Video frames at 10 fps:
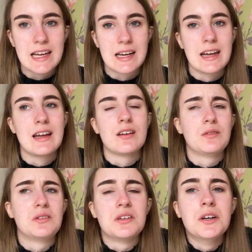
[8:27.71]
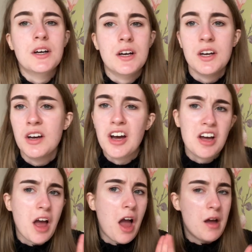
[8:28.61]
like oh
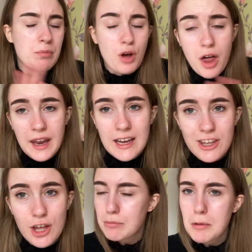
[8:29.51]
um no thank you.